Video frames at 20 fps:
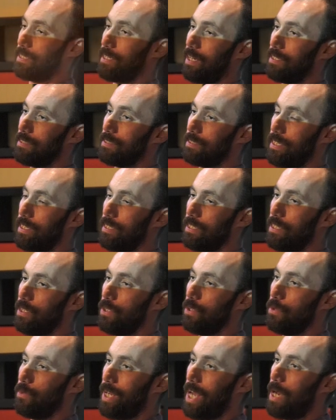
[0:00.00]
content,
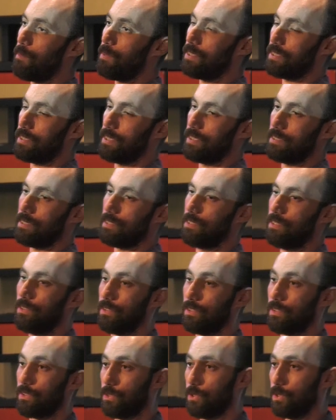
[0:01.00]
what happens is
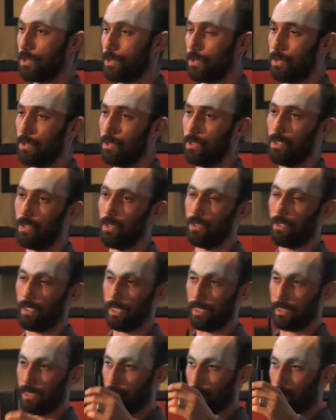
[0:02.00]
Google
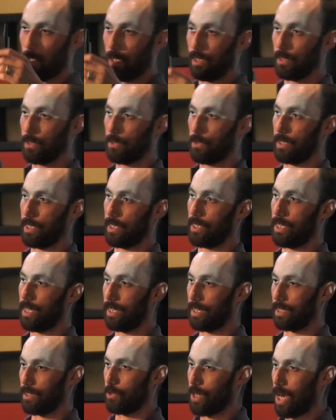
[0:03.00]
is crawling through the
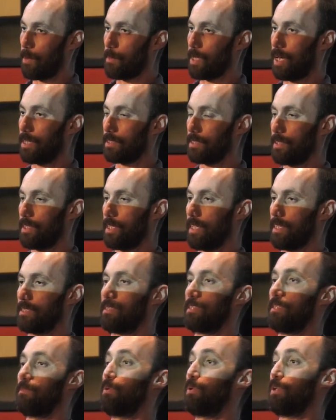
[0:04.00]
internet and grabbing onto
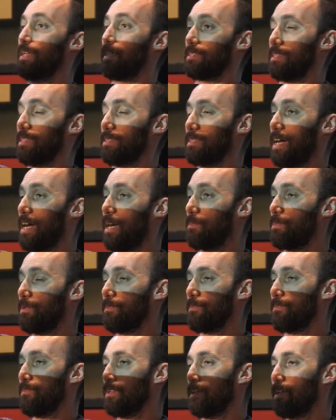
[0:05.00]
things and pulling it to the
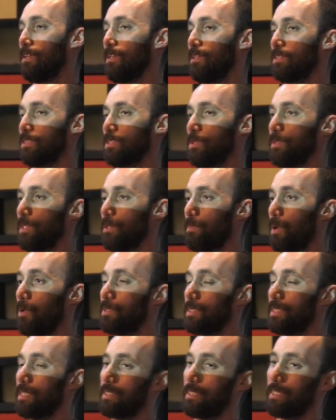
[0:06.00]
top. So when you're
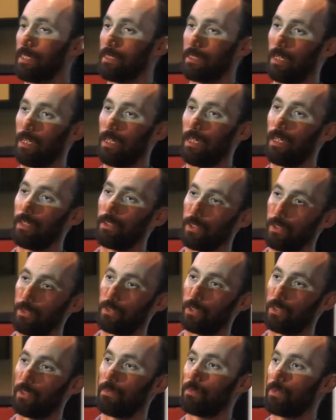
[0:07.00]
posting things on
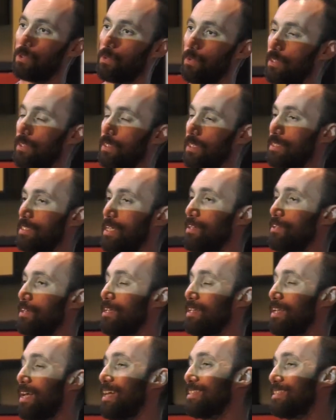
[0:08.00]
YouTube, Twitter, et cetera,
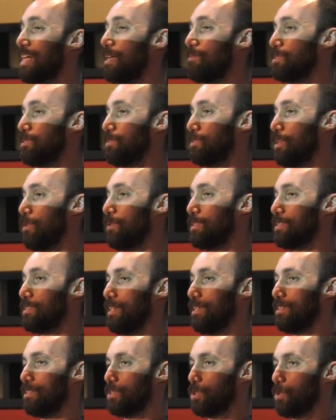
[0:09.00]
a lot of times you'll notice that